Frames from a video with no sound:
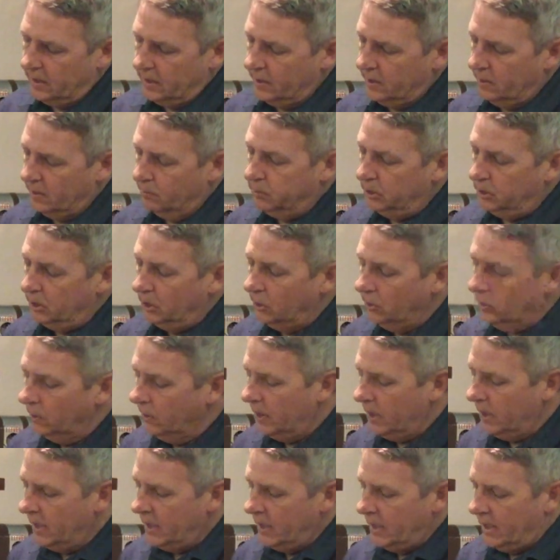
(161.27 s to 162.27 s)
They're blue.
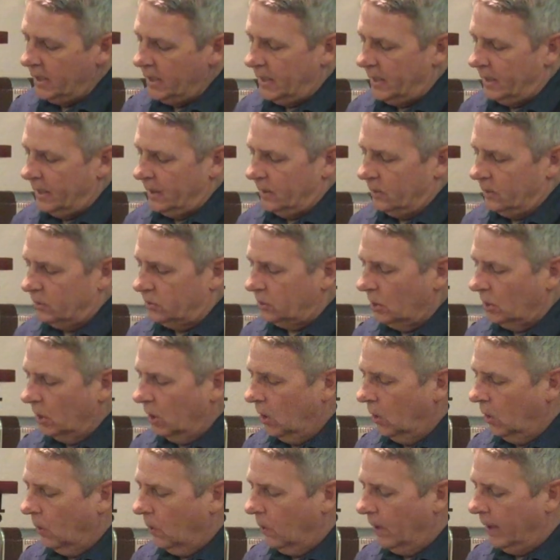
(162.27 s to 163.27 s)

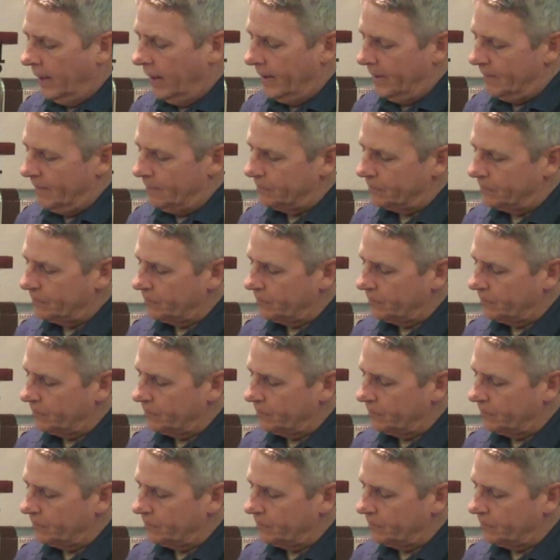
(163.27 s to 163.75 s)
So